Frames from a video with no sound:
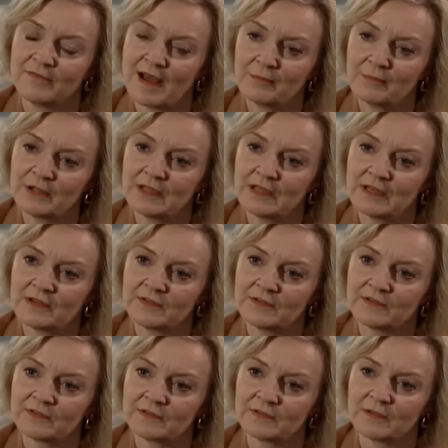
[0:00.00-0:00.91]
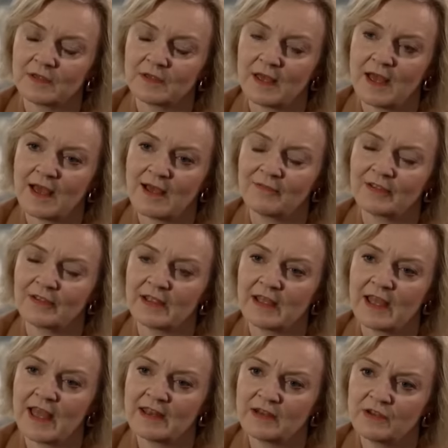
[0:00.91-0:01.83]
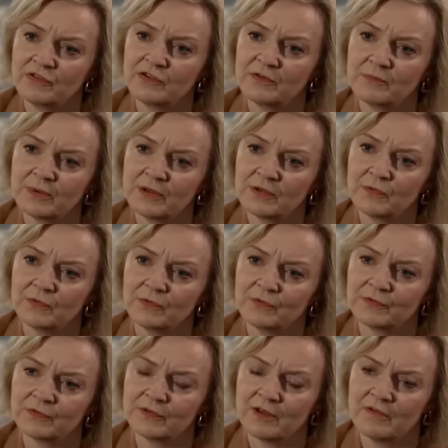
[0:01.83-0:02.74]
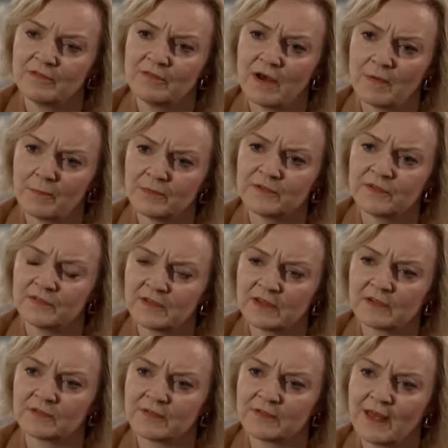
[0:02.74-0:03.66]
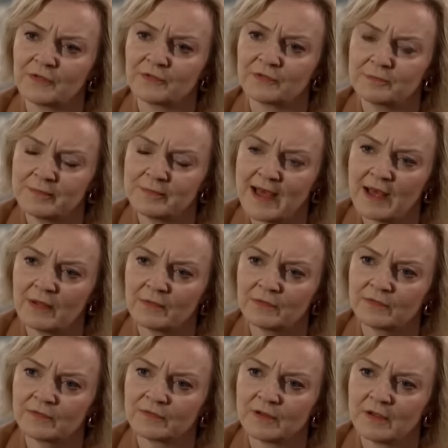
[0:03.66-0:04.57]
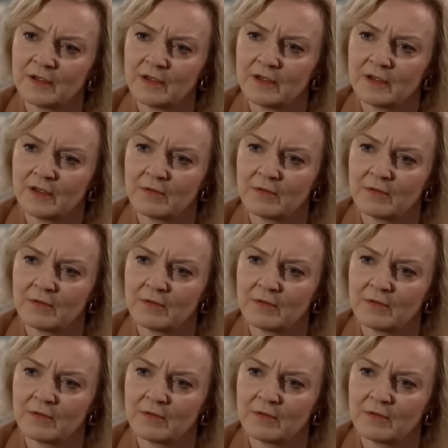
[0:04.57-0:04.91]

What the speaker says: families having energy bills of up to £6,000.